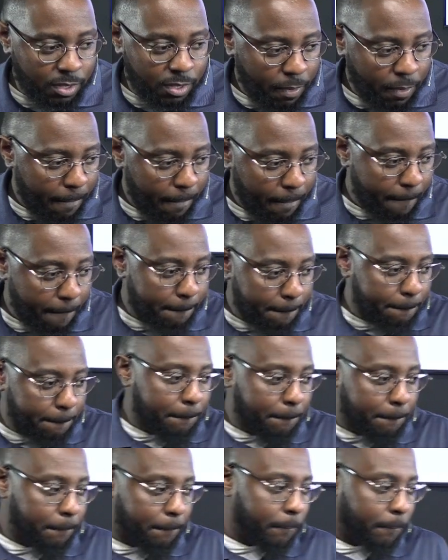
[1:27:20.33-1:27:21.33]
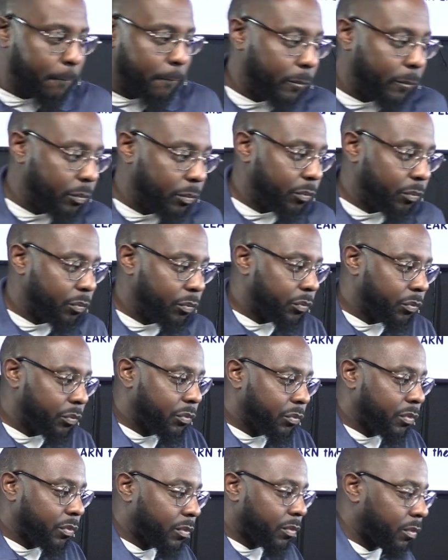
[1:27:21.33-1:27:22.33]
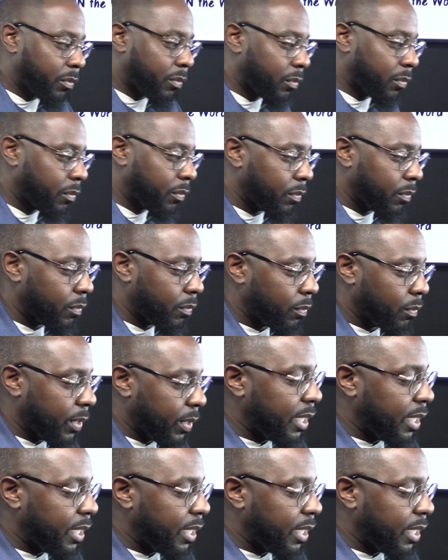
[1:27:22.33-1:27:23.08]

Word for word: Yeah. And uh, yeah, but